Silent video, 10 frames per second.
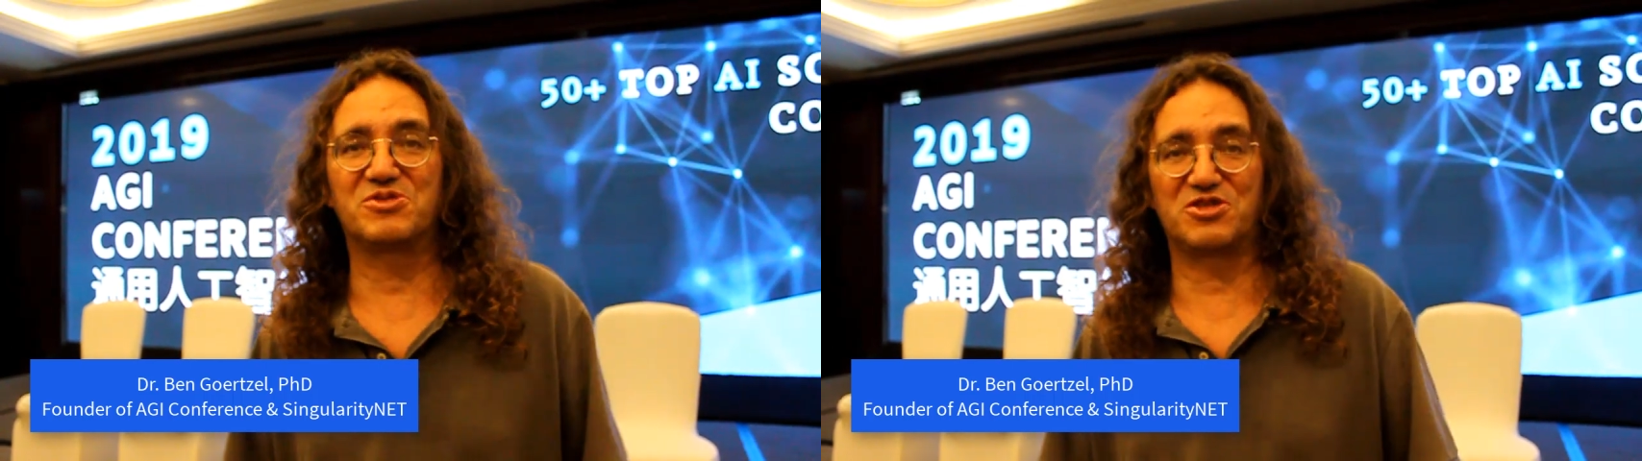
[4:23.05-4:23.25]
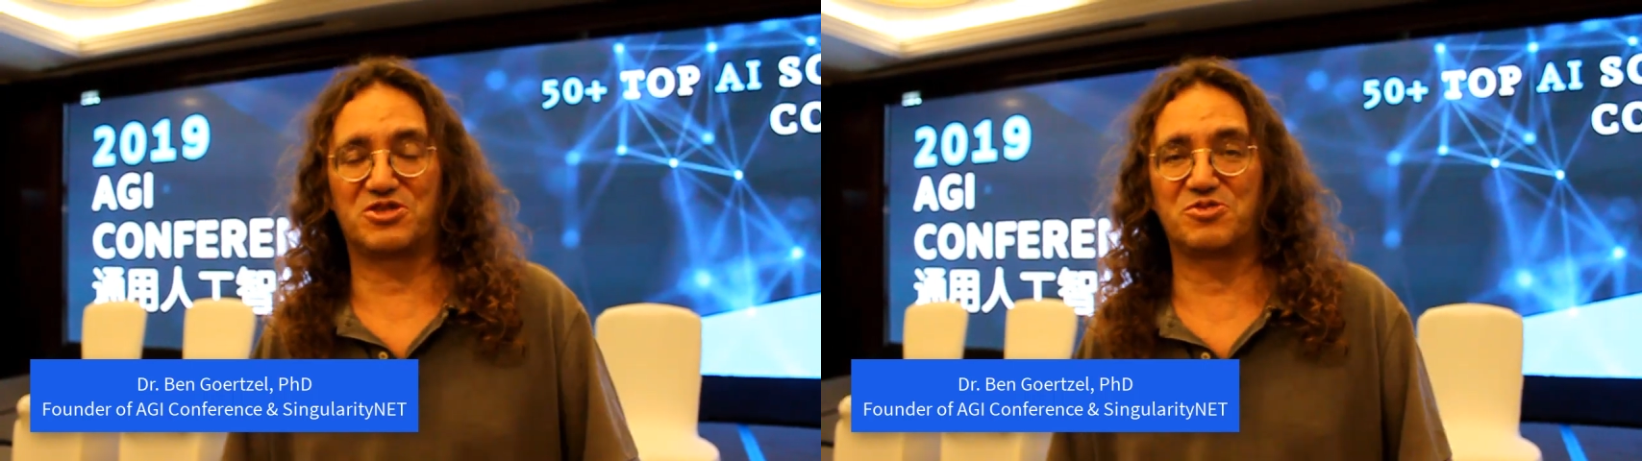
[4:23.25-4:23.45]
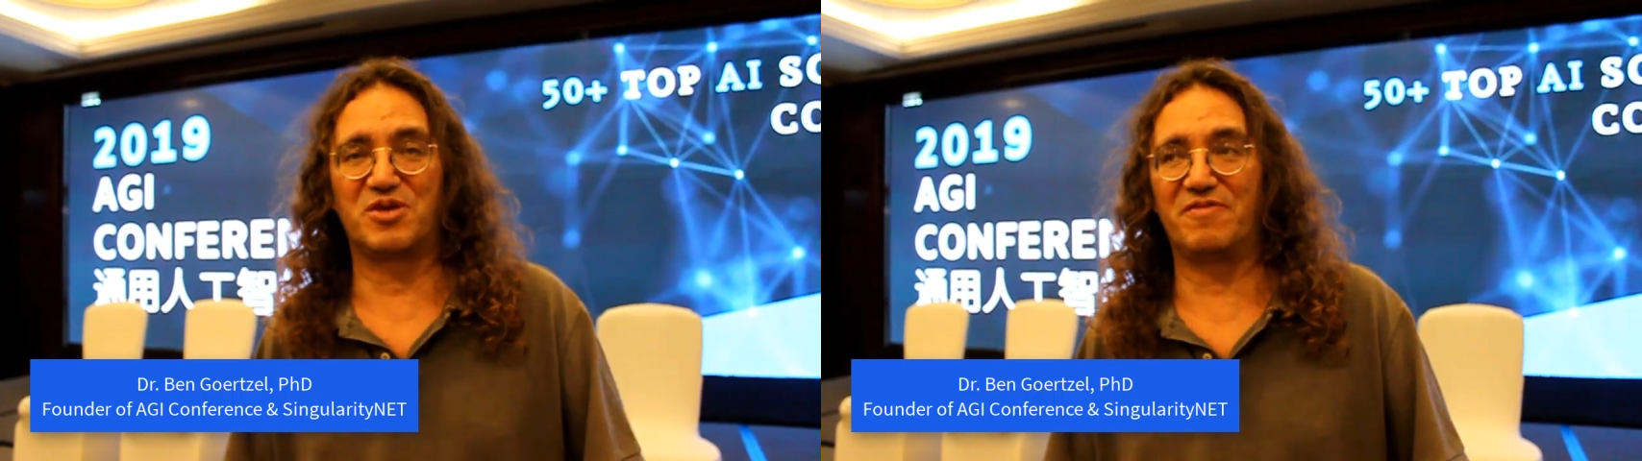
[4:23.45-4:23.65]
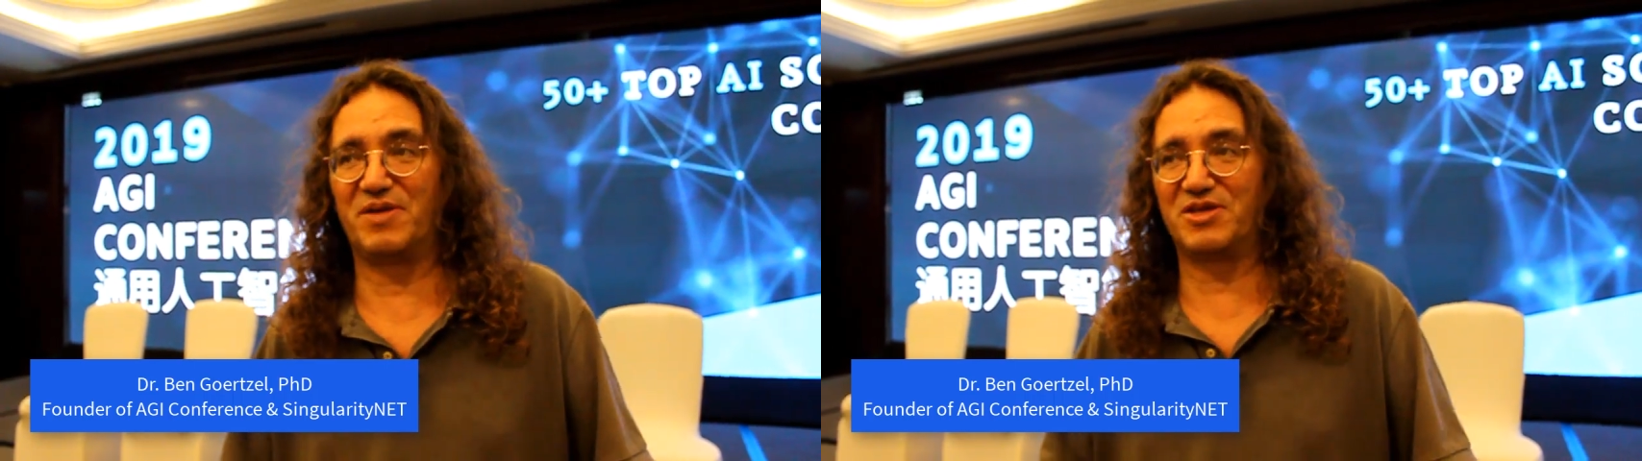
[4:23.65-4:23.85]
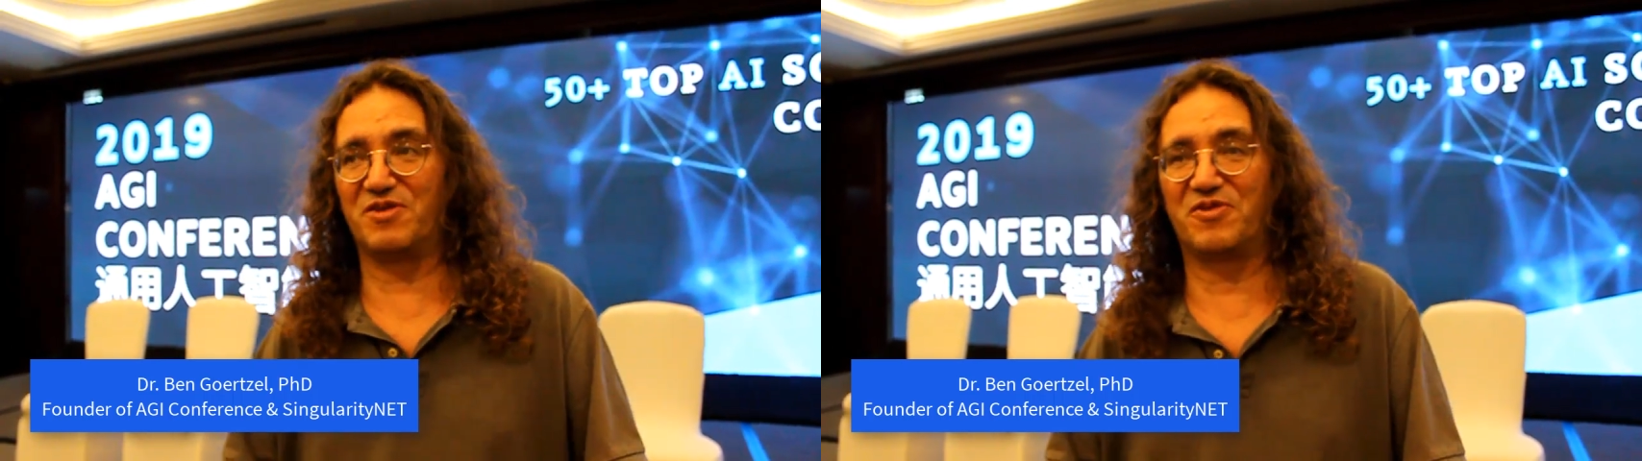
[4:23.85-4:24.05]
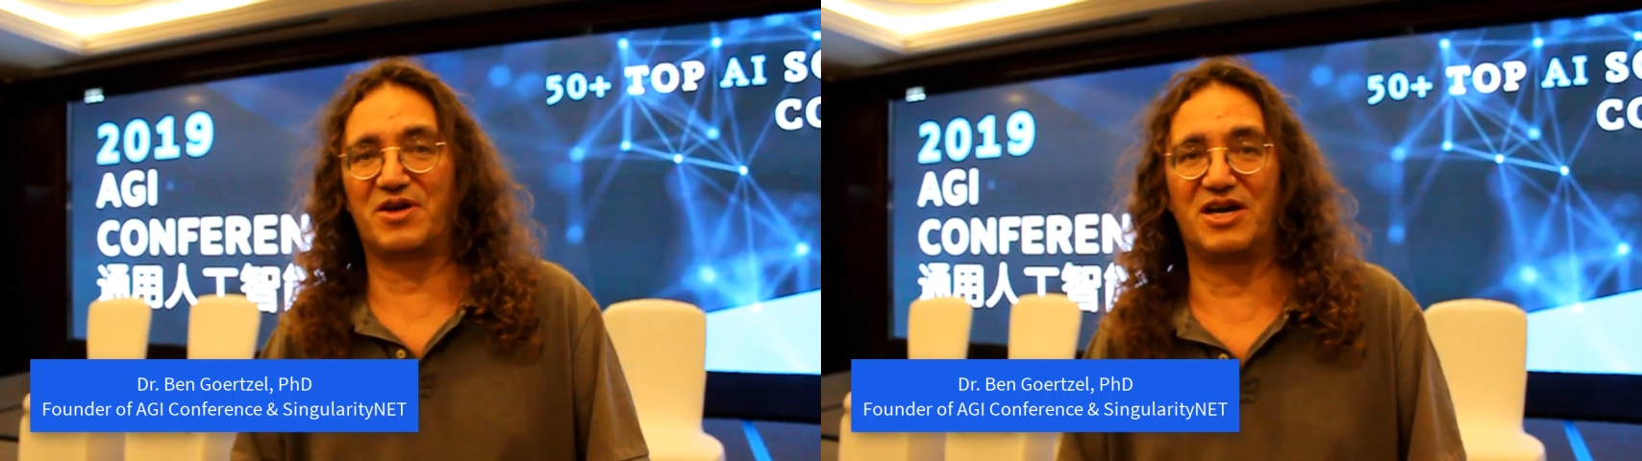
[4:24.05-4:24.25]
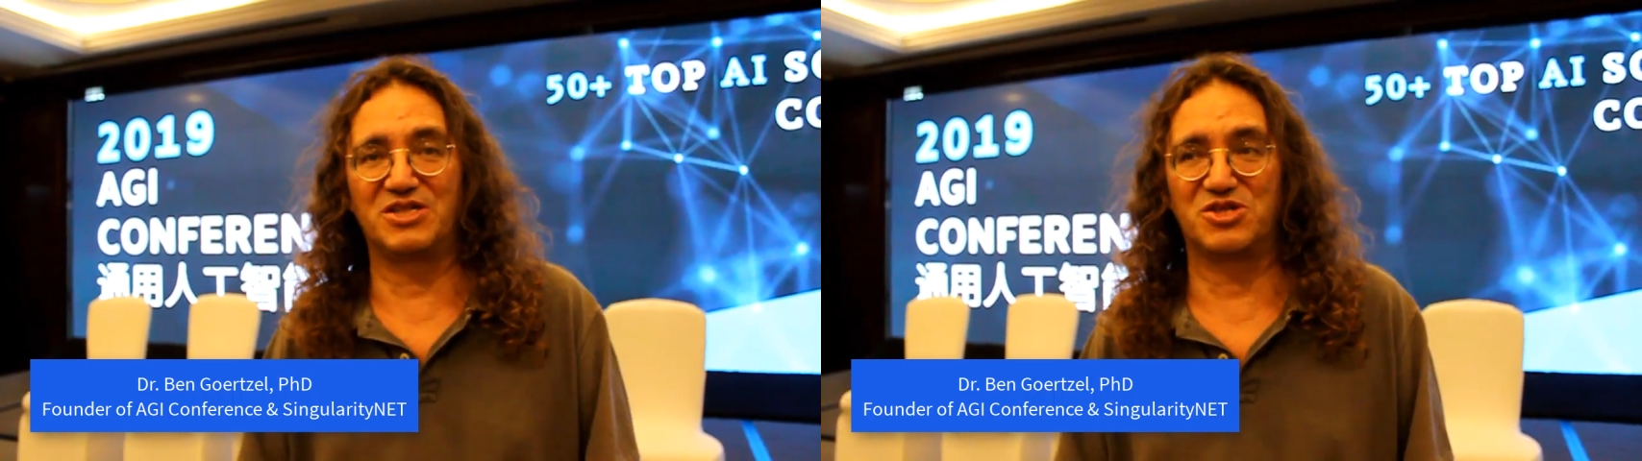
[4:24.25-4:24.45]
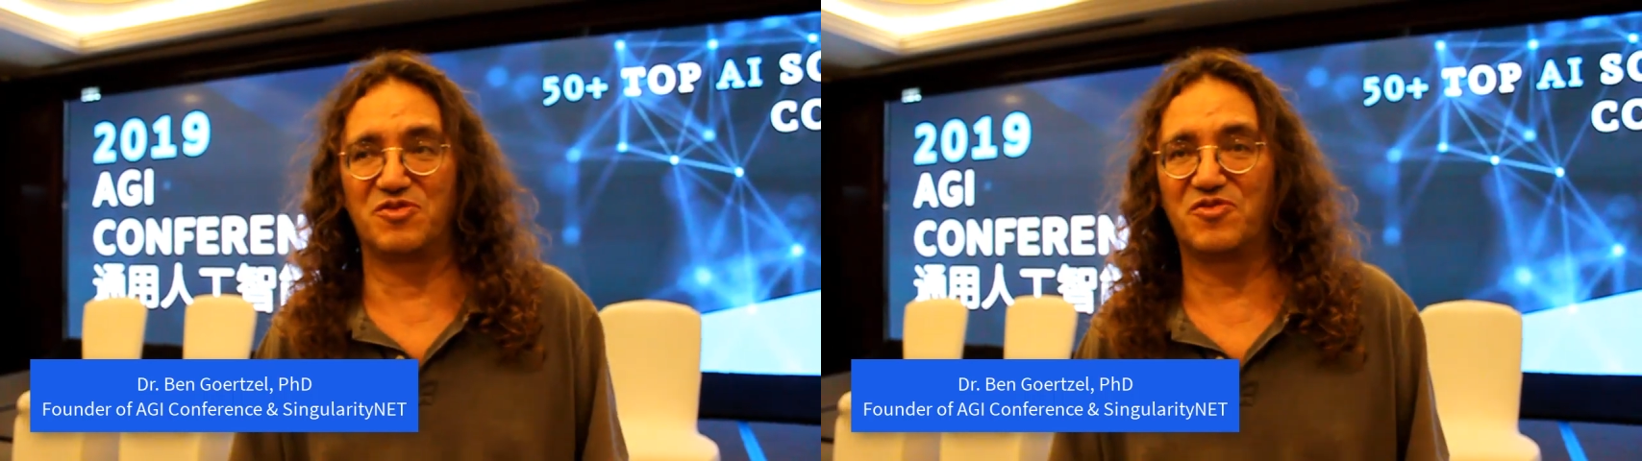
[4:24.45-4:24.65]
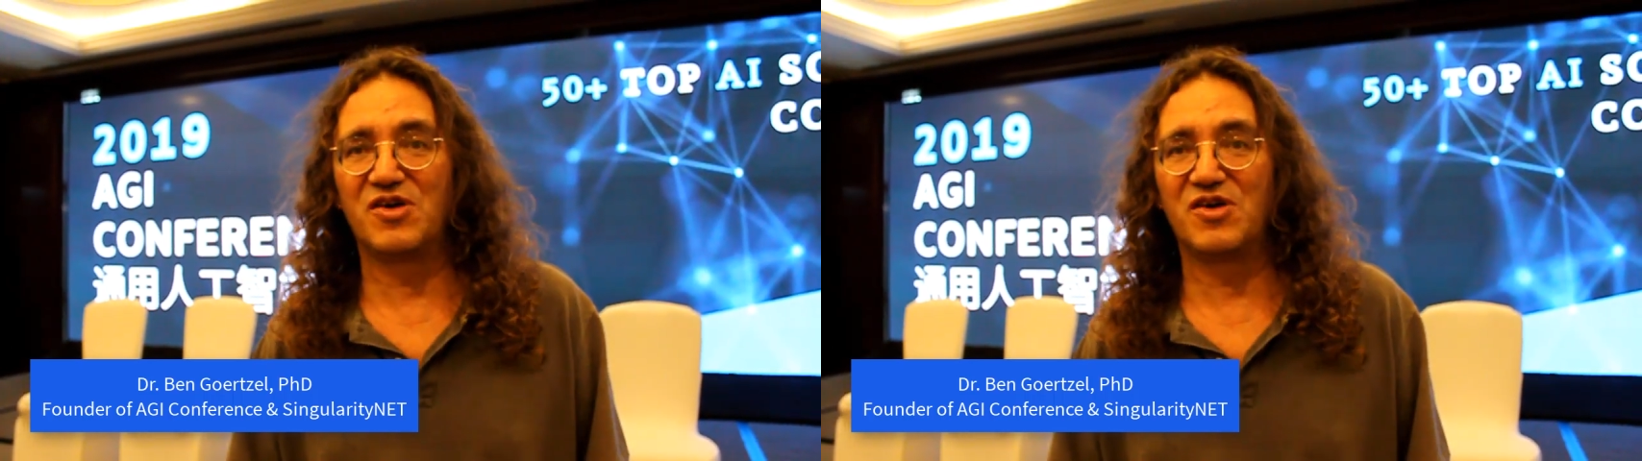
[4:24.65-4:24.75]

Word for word: just as we have many different kinds of,